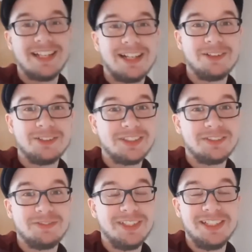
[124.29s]
that I could
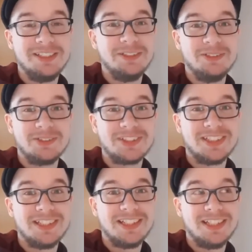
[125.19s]
just have freely used.
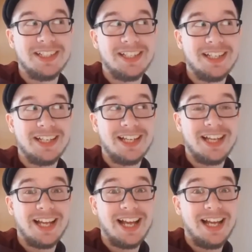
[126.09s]

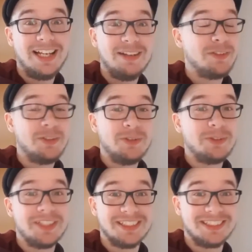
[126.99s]
I never
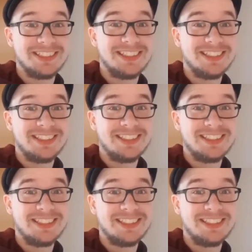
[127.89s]
knew this.